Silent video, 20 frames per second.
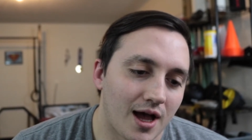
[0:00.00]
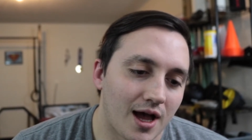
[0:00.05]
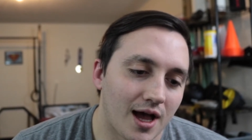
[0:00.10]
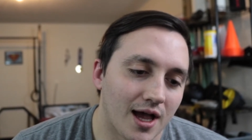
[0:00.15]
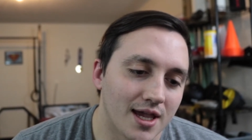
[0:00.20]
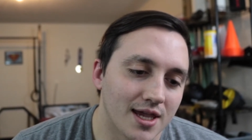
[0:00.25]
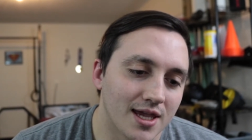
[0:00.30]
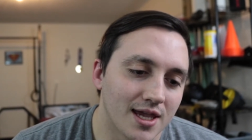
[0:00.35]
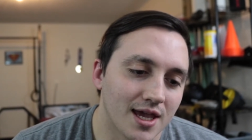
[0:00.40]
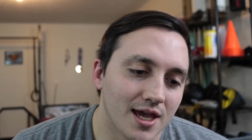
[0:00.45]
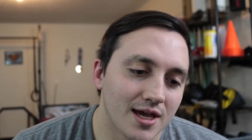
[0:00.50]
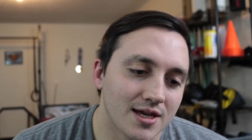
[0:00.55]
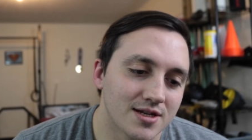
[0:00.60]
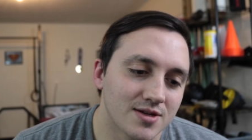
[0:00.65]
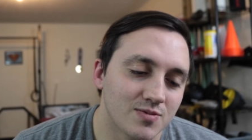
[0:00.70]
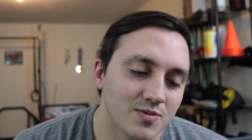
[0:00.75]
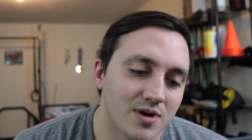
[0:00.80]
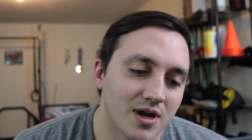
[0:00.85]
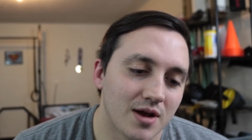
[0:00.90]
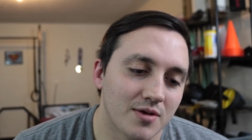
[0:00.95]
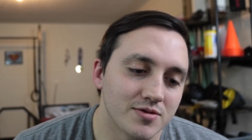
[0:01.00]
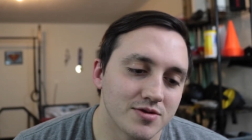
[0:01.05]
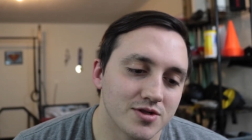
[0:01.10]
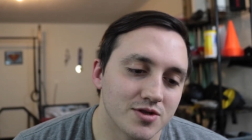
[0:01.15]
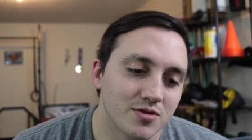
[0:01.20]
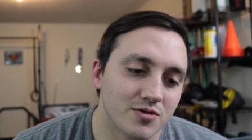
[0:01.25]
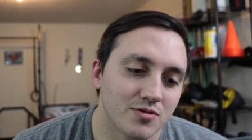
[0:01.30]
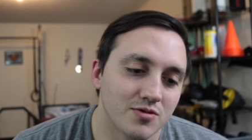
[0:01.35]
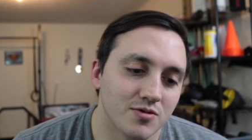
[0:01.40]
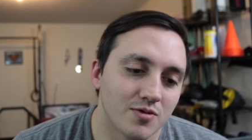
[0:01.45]
I guess when I was
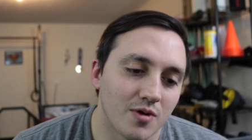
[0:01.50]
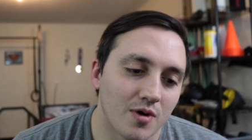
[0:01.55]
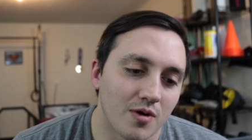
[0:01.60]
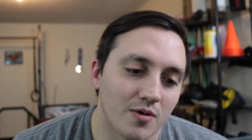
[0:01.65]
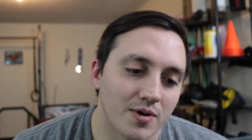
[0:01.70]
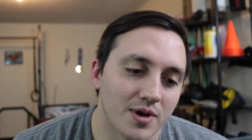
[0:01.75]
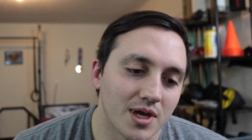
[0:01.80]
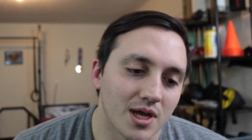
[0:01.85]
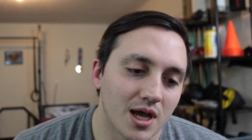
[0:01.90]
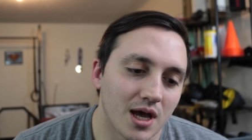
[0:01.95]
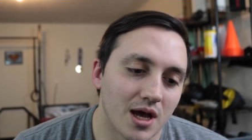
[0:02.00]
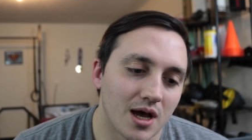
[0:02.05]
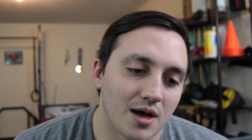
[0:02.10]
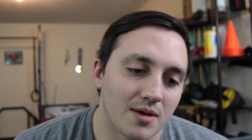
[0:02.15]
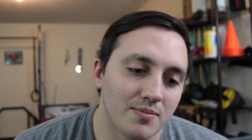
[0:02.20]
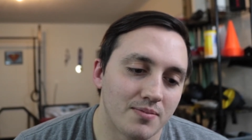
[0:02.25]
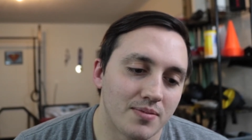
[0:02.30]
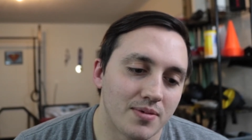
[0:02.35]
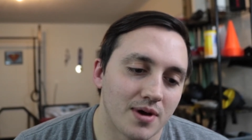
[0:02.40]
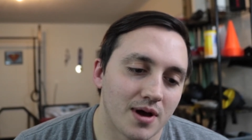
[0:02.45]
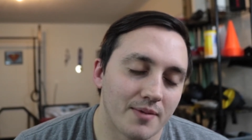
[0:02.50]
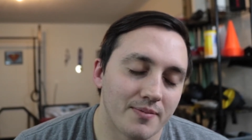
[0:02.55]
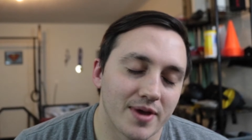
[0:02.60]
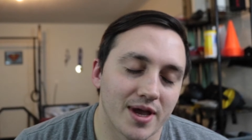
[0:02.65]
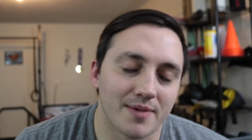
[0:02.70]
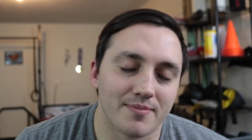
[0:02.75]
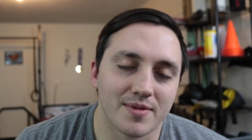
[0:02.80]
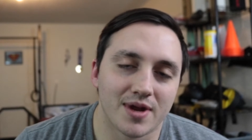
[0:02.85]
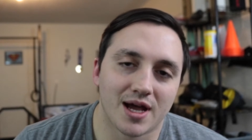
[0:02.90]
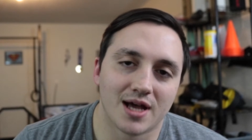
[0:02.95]
growing up, I mean,
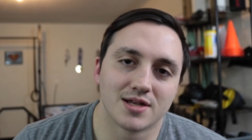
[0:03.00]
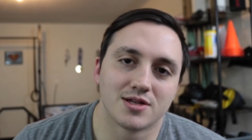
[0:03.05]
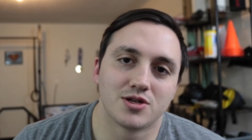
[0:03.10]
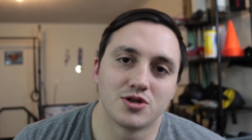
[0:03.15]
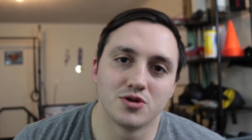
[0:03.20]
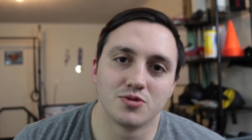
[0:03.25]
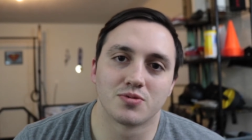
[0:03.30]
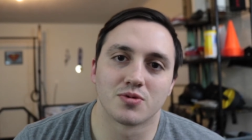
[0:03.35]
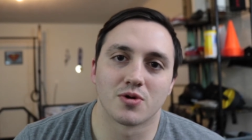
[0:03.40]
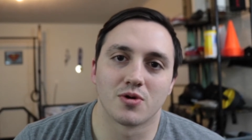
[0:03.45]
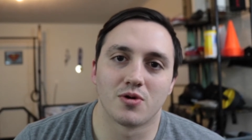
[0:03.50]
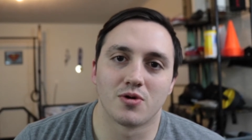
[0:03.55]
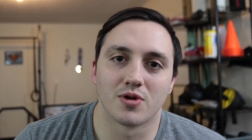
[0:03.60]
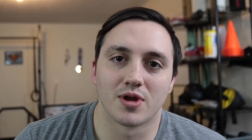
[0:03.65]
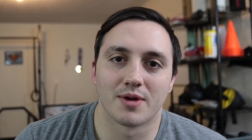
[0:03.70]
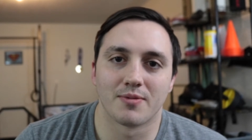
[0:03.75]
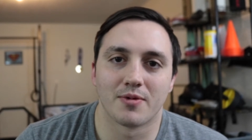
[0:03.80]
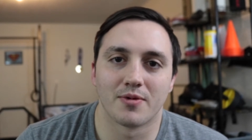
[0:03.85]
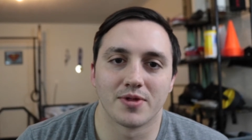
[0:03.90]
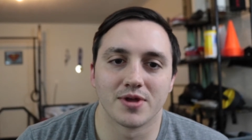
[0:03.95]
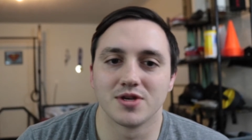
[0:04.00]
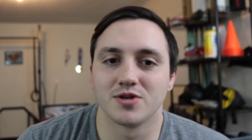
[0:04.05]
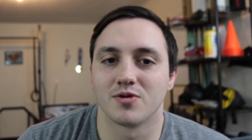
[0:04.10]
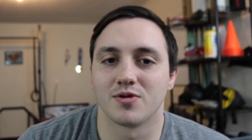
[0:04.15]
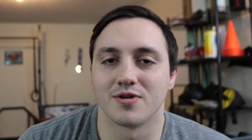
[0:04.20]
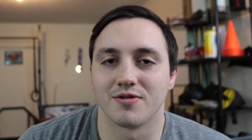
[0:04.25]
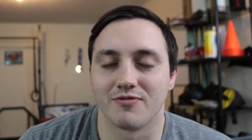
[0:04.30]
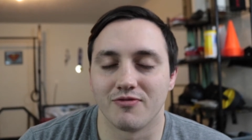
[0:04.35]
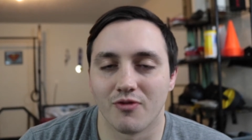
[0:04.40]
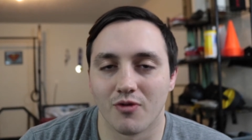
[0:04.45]
I'm not super old, I'm only
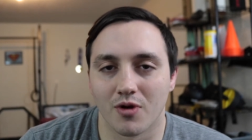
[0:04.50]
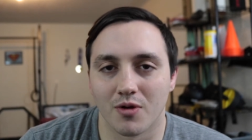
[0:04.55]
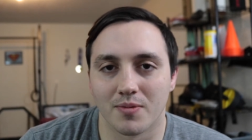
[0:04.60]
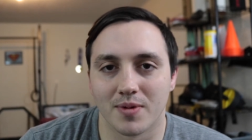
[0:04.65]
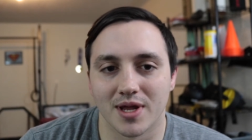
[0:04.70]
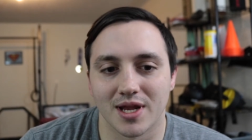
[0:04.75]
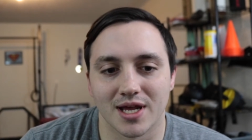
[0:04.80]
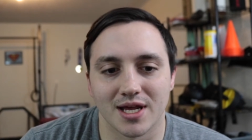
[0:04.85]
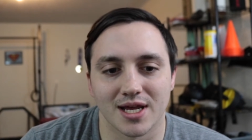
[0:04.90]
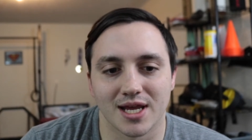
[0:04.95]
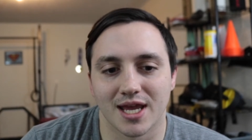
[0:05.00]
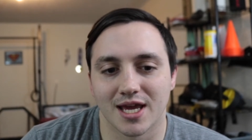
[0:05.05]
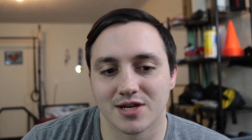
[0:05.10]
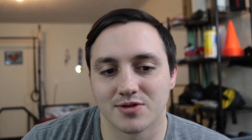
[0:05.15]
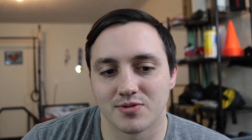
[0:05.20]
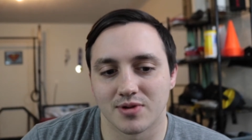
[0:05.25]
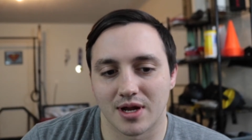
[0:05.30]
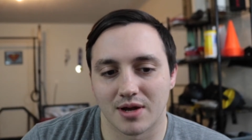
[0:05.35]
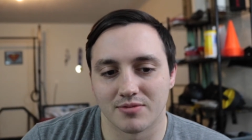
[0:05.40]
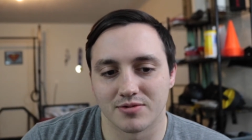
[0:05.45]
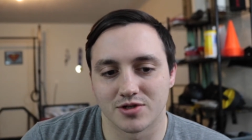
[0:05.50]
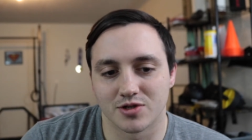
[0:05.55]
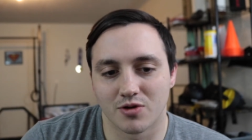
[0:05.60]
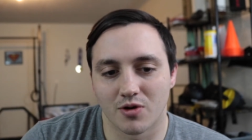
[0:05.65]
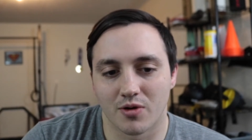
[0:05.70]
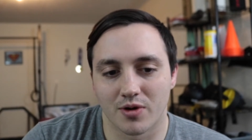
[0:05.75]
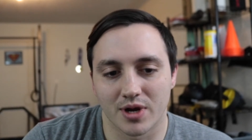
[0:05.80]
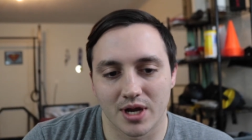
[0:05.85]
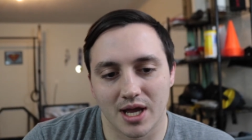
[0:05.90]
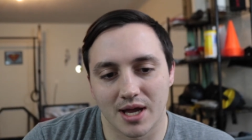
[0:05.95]
24, but I guess when I was
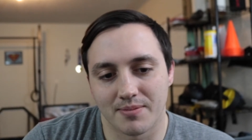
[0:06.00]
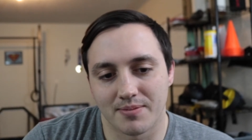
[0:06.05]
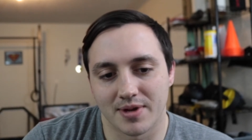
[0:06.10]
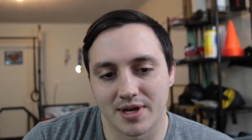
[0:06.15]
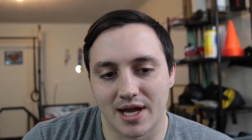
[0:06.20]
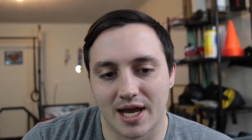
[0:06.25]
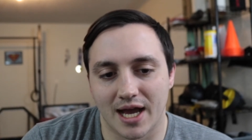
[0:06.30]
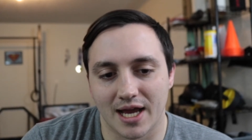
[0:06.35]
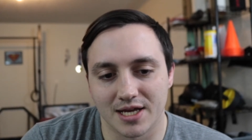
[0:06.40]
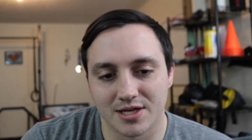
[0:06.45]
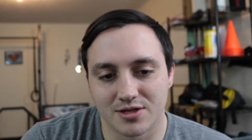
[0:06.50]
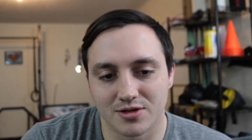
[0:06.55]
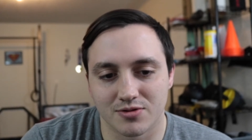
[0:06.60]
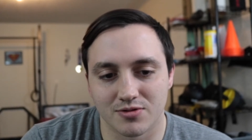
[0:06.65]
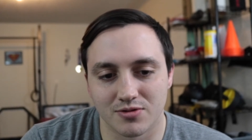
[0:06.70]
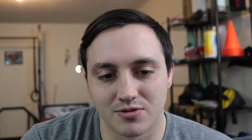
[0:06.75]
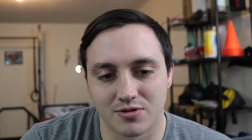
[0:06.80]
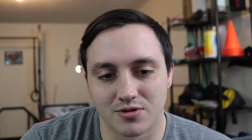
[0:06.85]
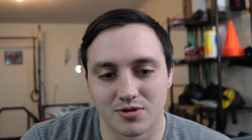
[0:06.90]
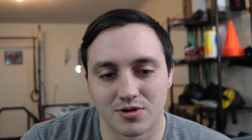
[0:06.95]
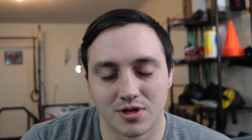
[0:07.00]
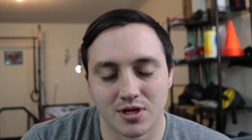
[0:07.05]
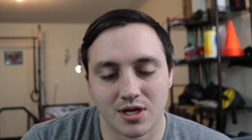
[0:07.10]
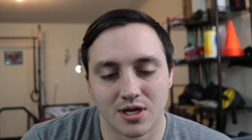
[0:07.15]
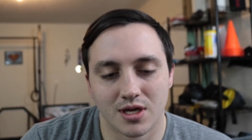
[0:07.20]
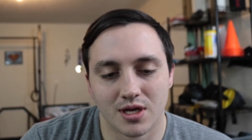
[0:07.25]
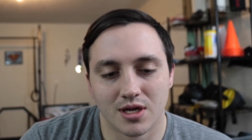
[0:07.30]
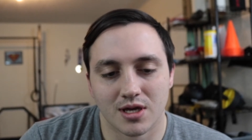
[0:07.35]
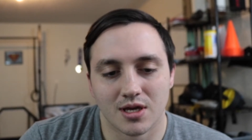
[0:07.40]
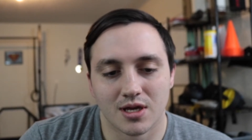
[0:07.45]
growing up in high school
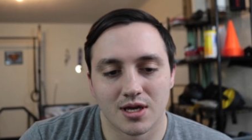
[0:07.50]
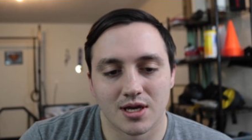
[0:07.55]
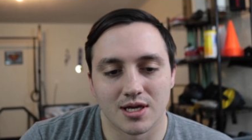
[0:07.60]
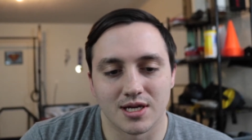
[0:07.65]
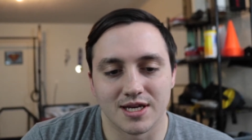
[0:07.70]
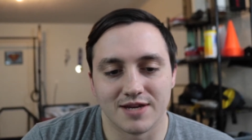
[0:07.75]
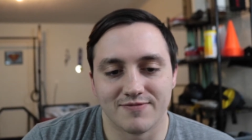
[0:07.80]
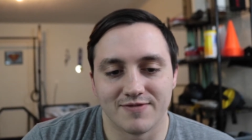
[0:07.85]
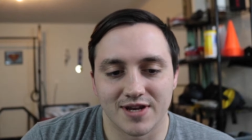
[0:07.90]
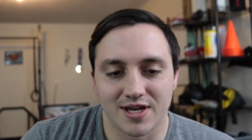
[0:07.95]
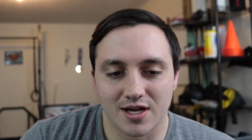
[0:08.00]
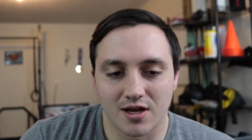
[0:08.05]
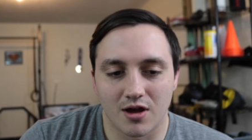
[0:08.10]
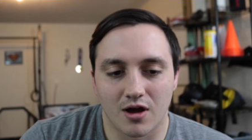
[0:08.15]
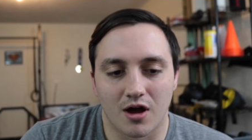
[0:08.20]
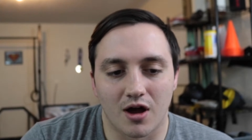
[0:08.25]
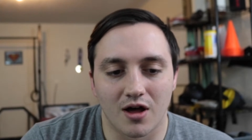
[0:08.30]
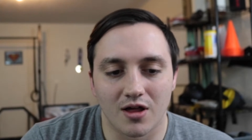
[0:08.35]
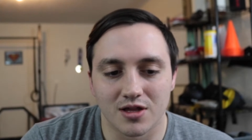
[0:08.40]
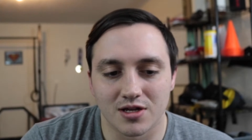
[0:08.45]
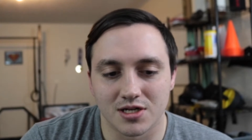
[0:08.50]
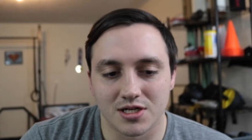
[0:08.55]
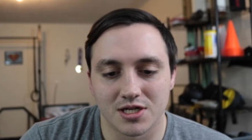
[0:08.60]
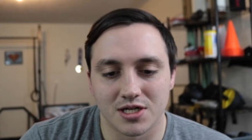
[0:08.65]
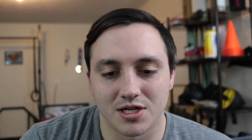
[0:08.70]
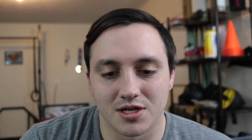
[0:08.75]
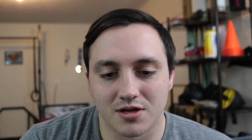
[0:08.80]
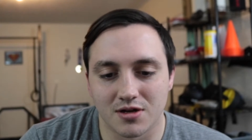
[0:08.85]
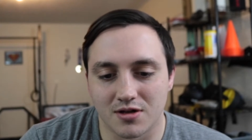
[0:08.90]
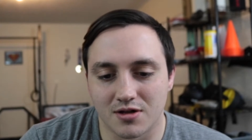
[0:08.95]
and even in college
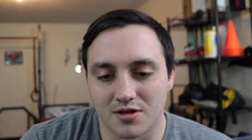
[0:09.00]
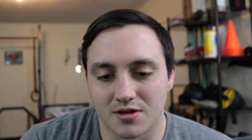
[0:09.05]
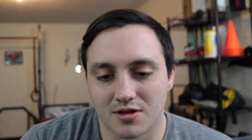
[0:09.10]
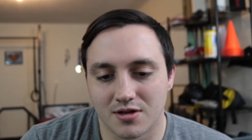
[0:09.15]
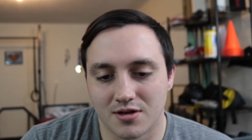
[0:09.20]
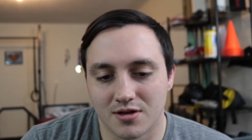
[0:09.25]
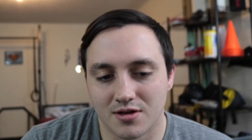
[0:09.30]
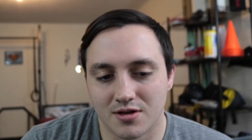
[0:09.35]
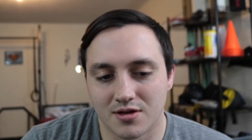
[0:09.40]
still,